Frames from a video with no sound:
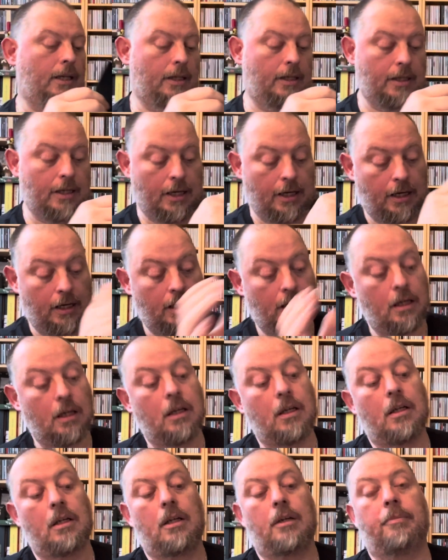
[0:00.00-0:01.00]
day.
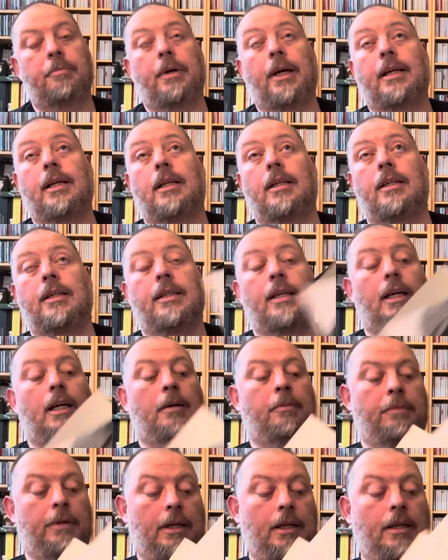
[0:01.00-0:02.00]
Back in the day
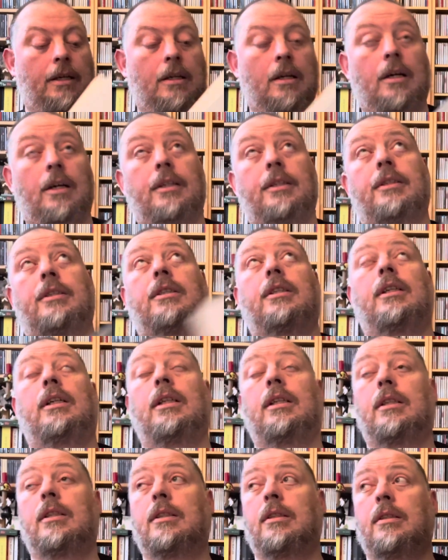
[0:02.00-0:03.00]
being
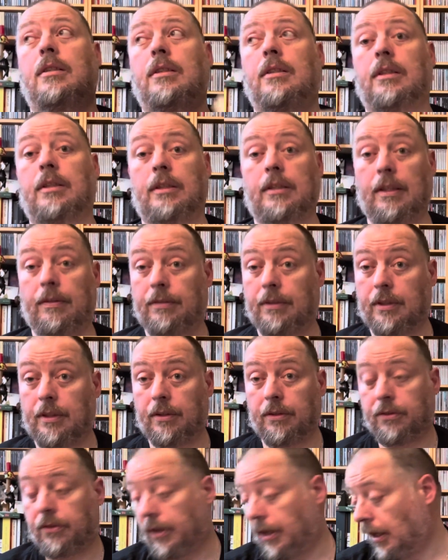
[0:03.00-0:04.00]

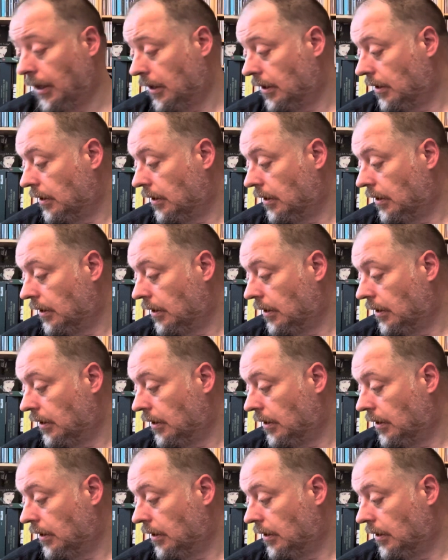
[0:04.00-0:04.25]
1973.